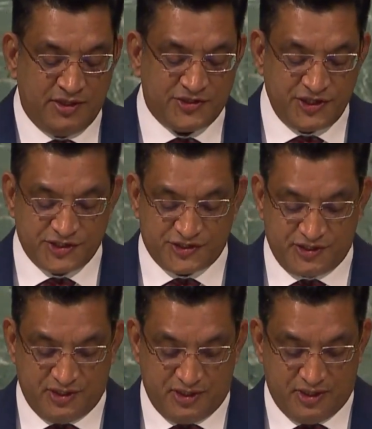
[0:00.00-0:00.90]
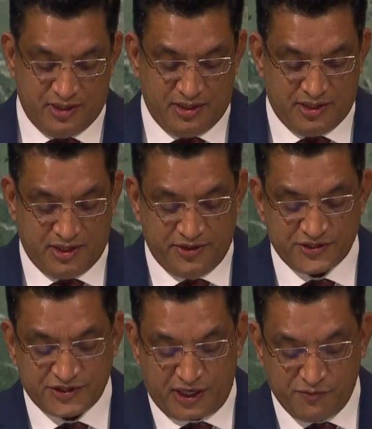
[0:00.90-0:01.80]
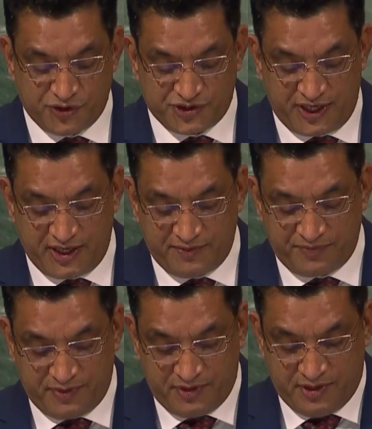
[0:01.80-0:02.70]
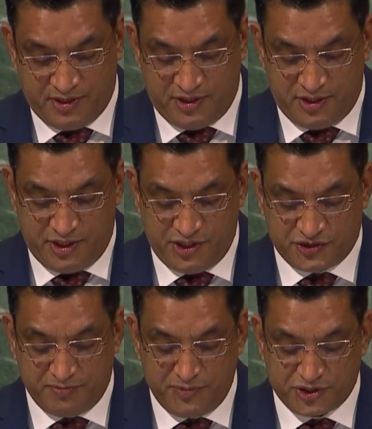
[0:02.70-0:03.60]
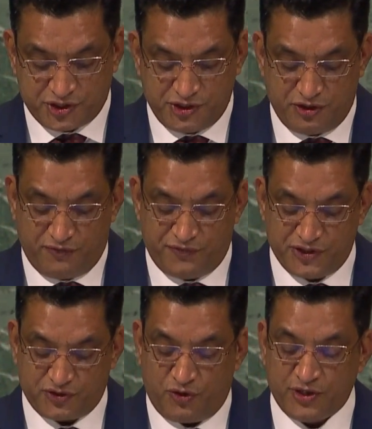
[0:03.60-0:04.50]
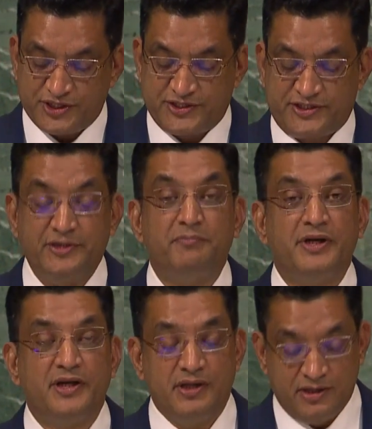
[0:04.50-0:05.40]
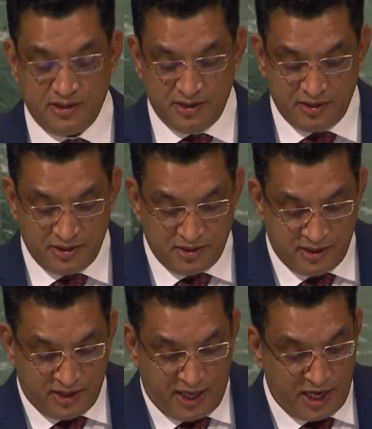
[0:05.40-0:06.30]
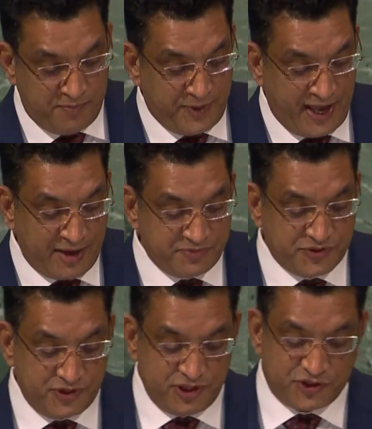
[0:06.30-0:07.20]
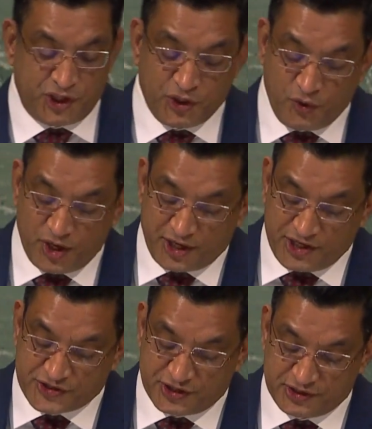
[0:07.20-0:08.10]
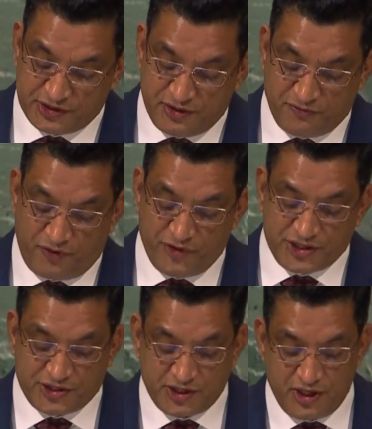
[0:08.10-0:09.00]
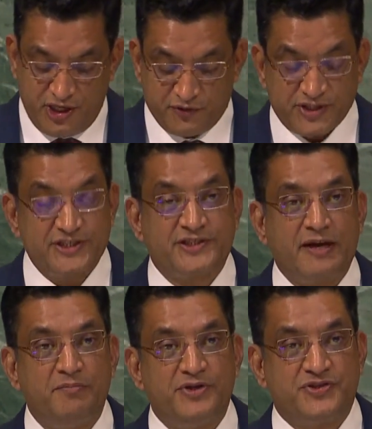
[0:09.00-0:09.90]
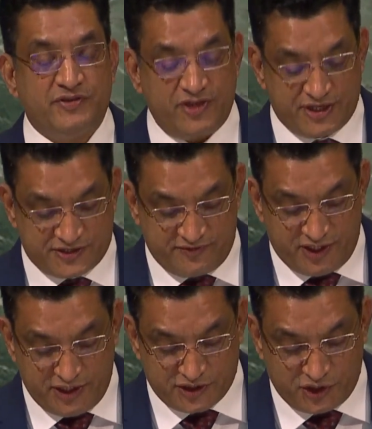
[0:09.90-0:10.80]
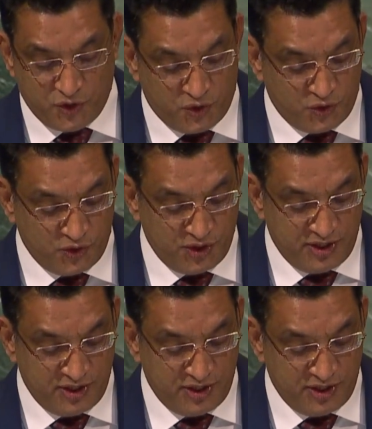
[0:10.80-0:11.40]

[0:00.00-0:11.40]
this is, this I would say, is the mission of this August Assembly. And perhaps the singular reason for which it was established 77 years ago,